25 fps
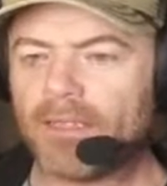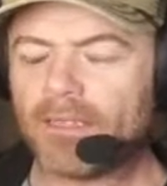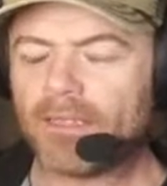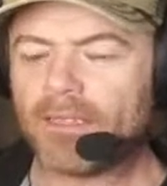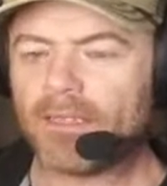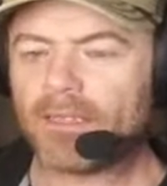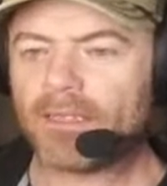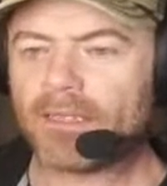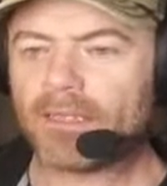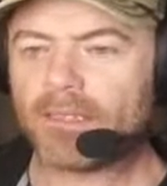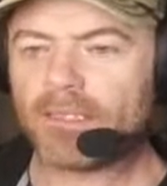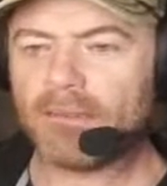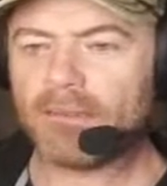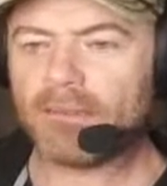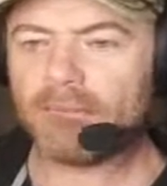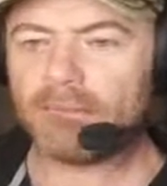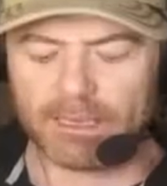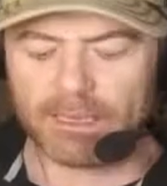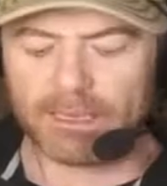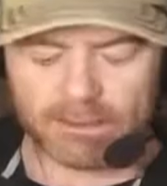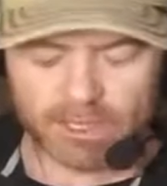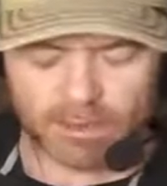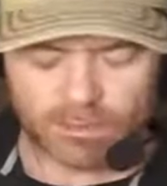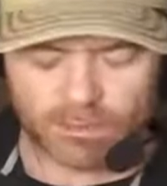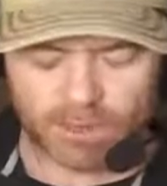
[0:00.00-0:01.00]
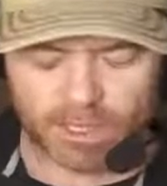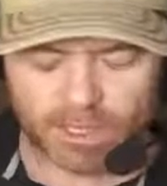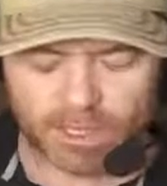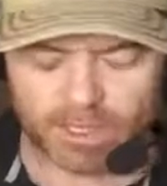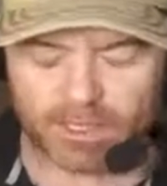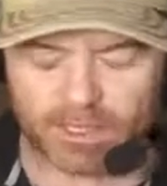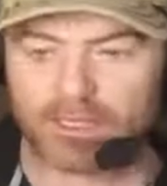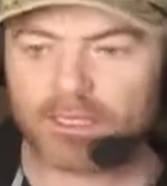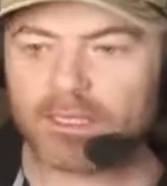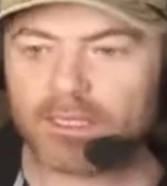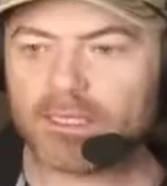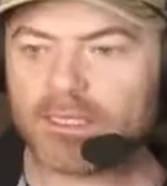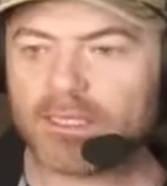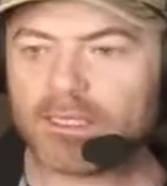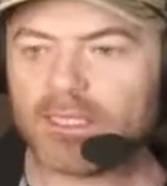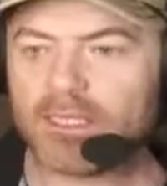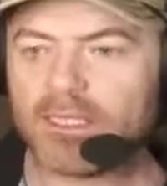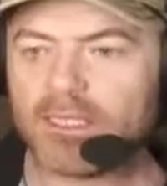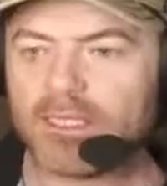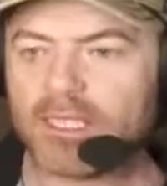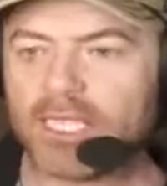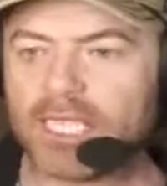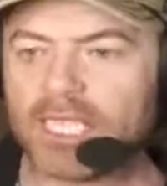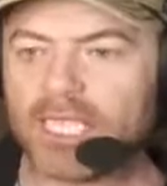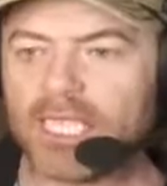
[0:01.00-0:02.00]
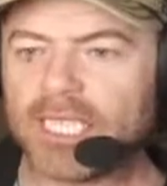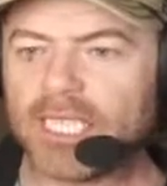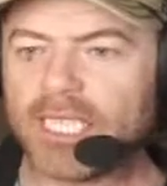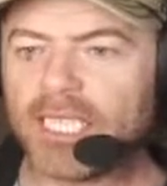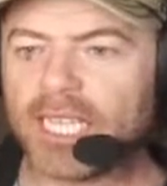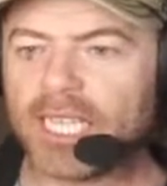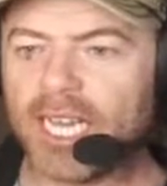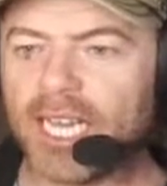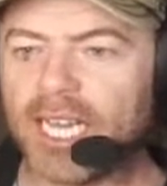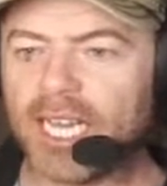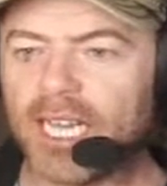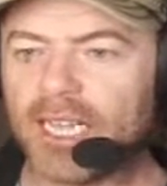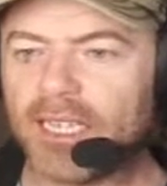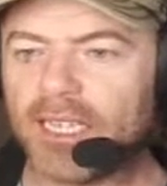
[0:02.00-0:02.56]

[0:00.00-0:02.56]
So maybe we just delete that